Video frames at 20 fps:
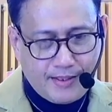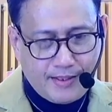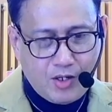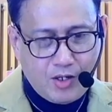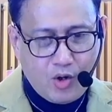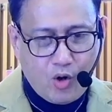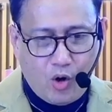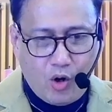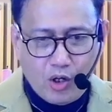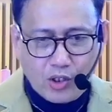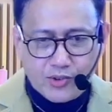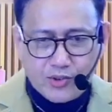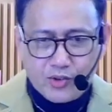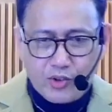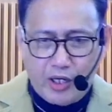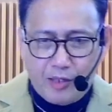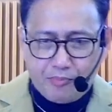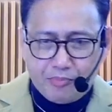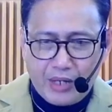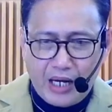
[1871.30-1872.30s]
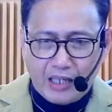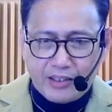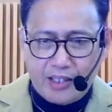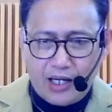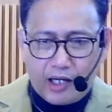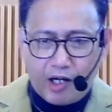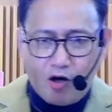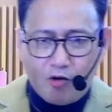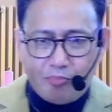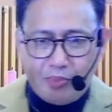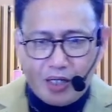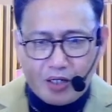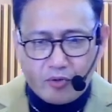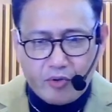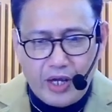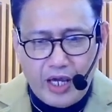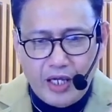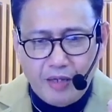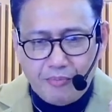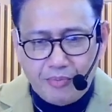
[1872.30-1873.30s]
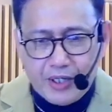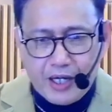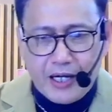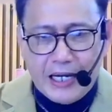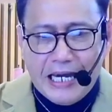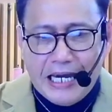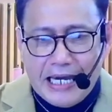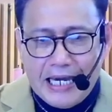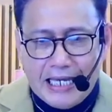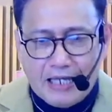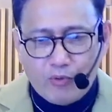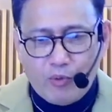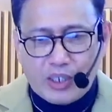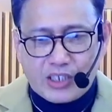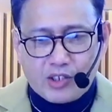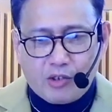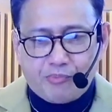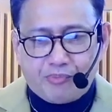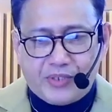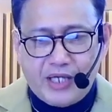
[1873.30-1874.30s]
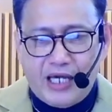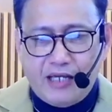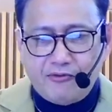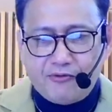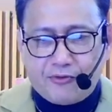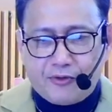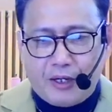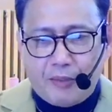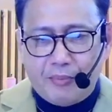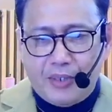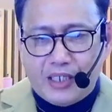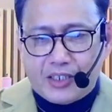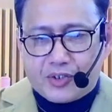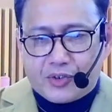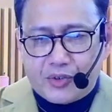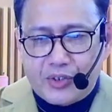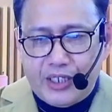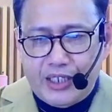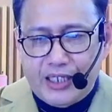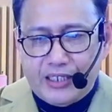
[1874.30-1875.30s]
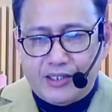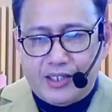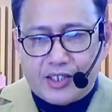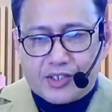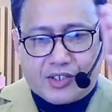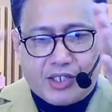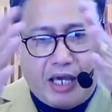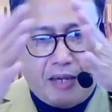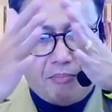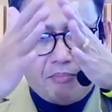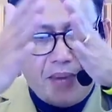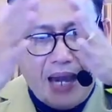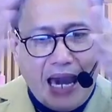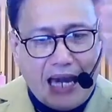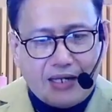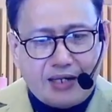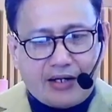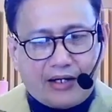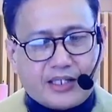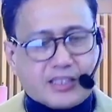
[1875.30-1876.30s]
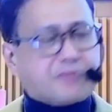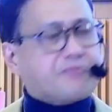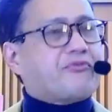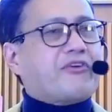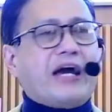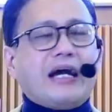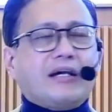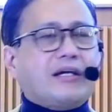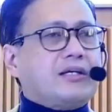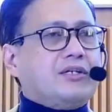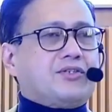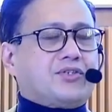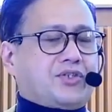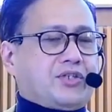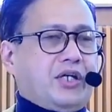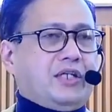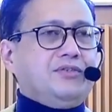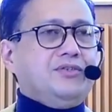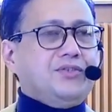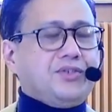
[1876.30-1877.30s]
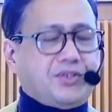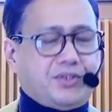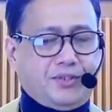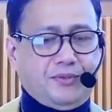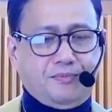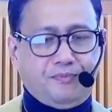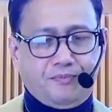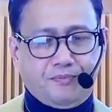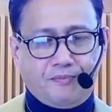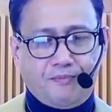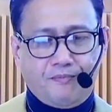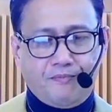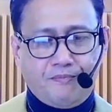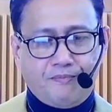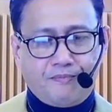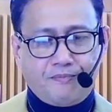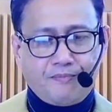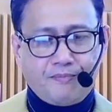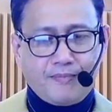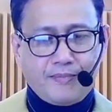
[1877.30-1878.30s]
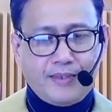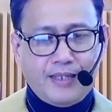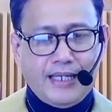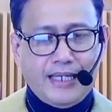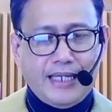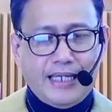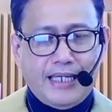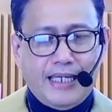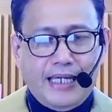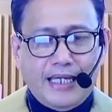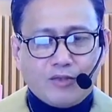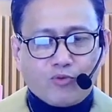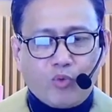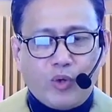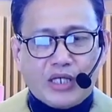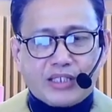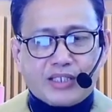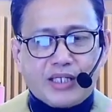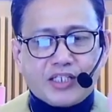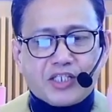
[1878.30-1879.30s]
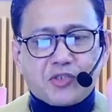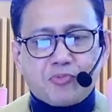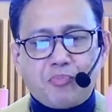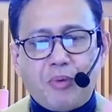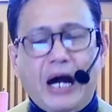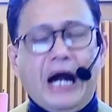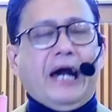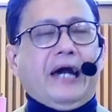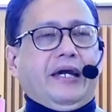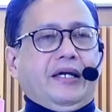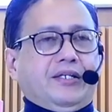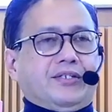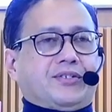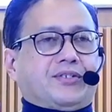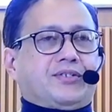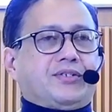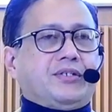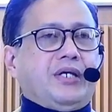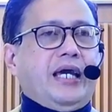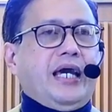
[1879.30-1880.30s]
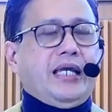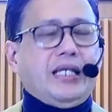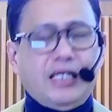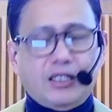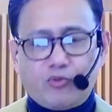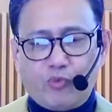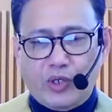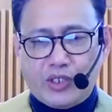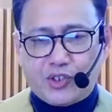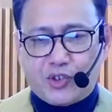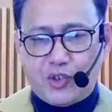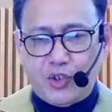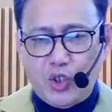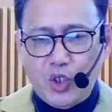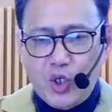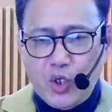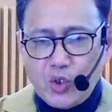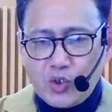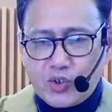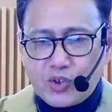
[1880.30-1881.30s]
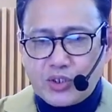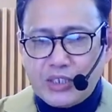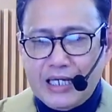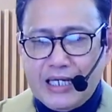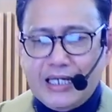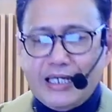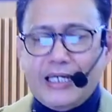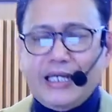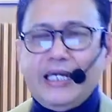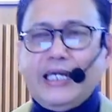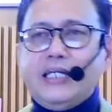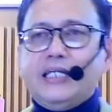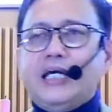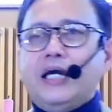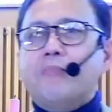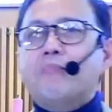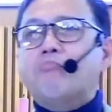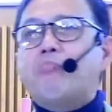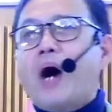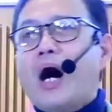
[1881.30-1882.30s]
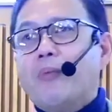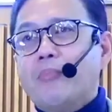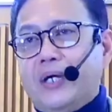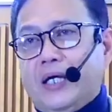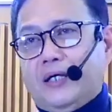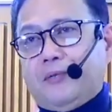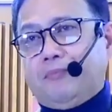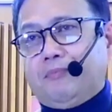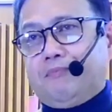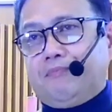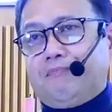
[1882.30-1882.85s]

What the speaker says: Also a product of Arabia and was obtained from a tree in the same manner as frankincense. It was a spice and it was used in embalming.